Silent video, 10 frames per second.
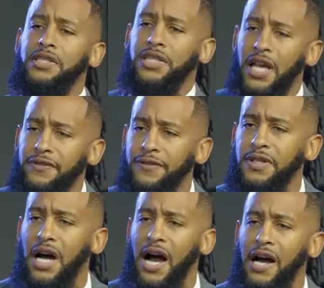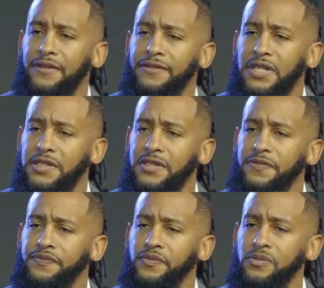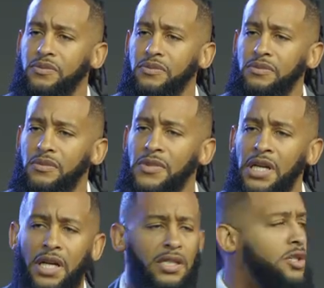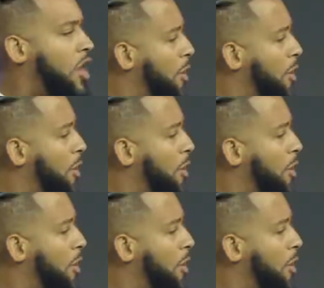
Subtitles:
a 10-foot high fence. And the